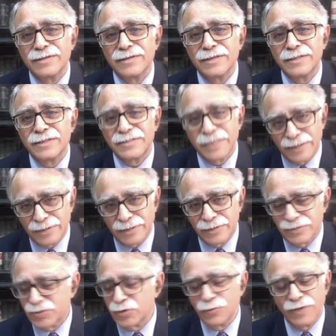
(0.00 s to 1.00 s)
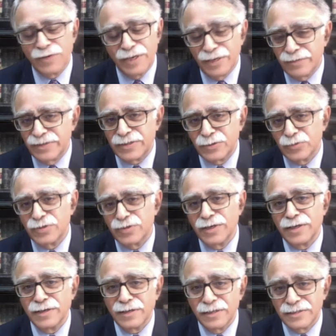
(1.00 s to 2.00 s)
executive to
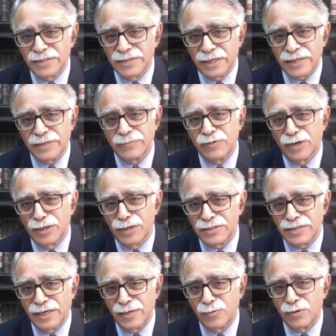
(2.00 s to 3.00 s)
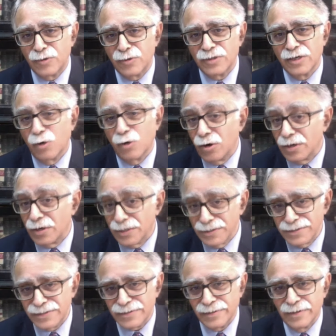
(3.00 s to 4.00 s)
understand what the law
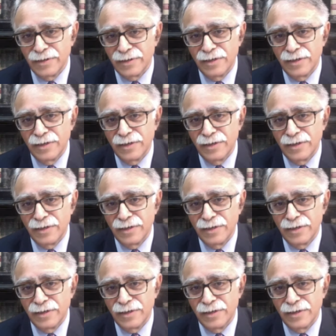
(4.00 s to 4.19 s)
is?